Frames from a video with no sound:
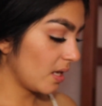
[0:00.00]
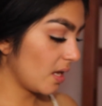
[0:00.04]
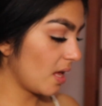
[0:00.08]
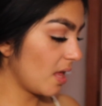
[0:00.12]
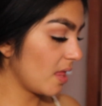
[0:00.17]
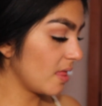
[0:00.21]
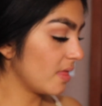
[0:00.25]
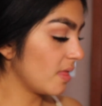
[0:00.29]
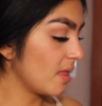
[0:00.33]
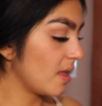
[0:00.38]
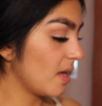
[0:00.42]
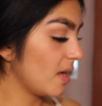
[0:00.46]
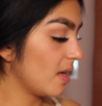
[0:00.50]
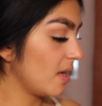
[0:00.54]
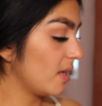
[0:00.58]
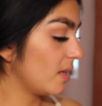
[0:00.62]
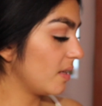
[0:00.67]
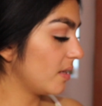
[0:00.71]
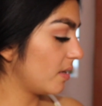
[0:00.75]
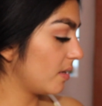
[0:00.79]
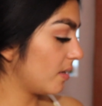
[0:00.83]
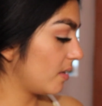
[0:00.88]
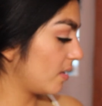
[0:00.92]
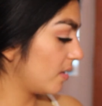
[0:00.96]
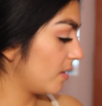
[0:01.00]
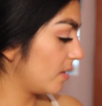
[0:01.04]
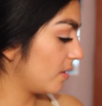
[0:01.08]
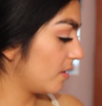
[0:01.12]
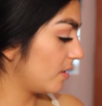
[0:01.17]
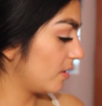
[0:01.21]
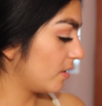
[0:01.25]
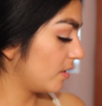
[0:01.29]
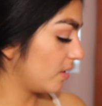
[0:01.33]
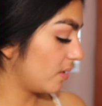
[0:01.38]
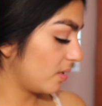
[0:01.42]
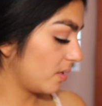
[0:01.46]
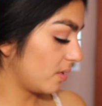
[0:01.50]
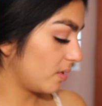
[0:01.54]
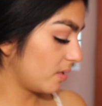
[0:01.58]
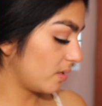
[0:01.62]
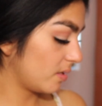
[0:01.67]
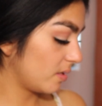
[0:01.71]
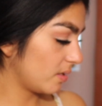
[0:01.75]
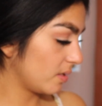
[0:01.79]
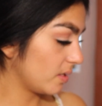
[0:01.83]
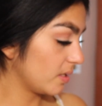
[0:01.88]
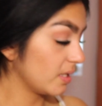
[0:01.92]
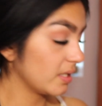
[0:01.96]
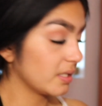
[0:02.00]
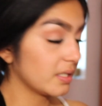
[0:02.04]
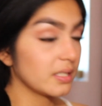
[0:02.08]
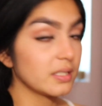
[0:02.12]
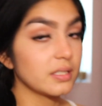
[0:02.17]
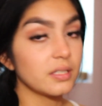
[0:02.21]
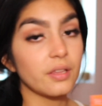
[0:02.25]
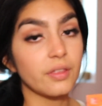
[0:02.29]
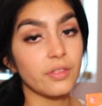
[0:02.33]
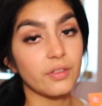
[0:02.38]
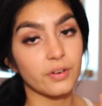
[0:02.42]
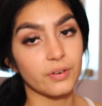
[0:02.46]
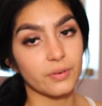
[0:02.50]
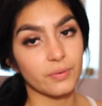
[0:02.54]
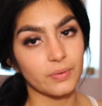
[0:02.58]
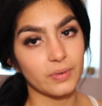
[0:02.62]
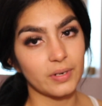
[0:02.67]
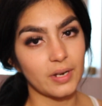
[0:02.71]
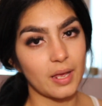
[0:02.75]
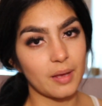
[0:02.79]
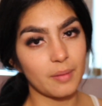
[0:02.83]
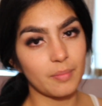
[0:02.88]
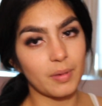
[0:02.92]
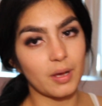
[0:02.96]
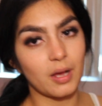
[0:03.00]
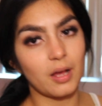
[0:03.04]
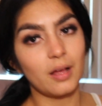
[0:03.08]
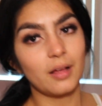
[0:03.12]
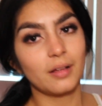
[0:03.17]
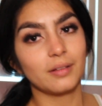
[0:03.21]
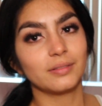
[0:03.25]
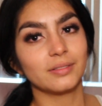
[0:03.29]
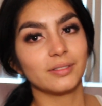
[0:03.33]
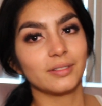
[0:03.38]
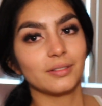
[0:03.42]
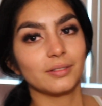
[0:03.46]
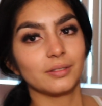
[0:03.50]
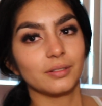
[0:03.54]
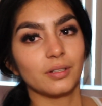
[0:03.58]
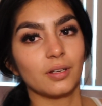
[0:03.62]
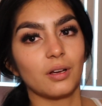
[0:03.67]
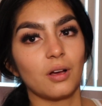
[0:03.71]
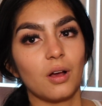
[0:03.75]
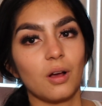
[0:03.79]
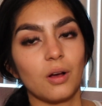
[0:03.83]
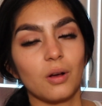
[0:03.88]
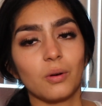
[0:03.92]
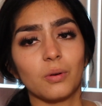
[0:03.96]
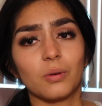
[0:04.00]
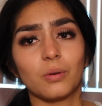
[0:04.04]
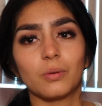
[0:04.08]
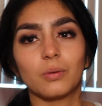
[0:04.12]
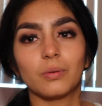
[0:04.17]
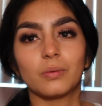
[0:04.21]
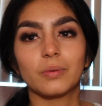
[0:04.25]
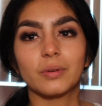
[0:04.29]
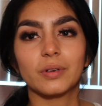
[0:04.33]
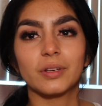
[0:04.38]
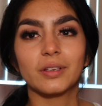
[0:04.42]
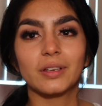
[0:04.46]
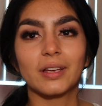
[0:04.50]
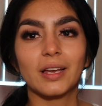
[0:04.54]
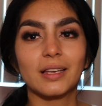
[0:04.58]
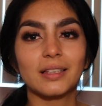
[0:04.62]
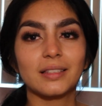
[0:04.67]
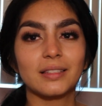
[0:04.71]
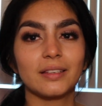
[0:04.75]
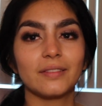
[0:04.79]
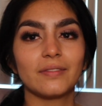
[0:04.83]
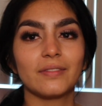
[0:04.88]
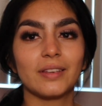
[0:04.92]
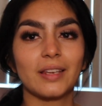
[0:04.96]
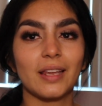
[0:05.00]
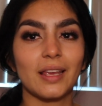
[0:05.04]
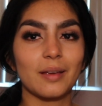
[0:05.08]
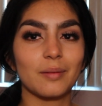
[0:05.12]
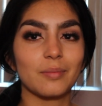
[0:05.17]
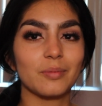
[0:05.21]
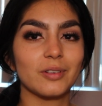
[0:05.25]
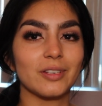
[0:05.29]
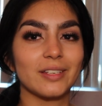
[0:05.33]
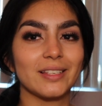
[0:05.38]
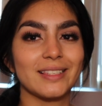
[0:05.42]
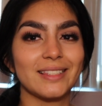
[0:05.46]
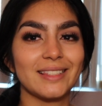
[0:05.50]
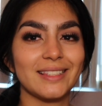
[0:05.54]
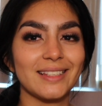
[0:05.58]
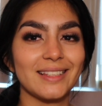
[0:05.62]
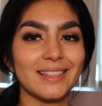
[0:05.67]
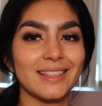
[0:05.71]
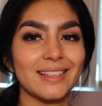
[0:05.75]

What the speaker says: And then this is the third one I bought. Oh, were you guys even able to see